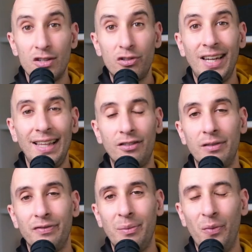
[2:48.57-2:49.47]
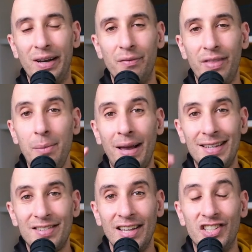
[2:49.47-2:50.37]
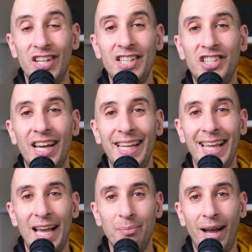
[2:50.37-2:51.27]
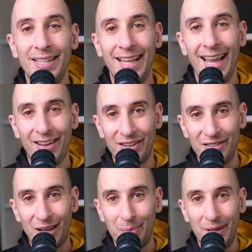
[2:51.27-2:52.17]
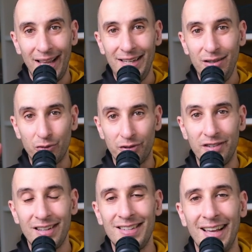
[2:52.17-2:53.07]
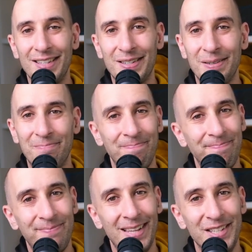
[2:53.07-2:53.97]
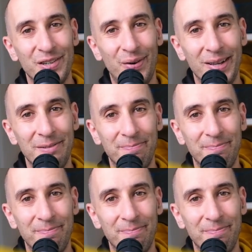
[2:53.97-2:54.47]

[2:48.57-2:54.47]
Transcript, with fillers: So today, this one from one of the best, Jay Shetty, and my take on his top 10 rules of success. Enjoy.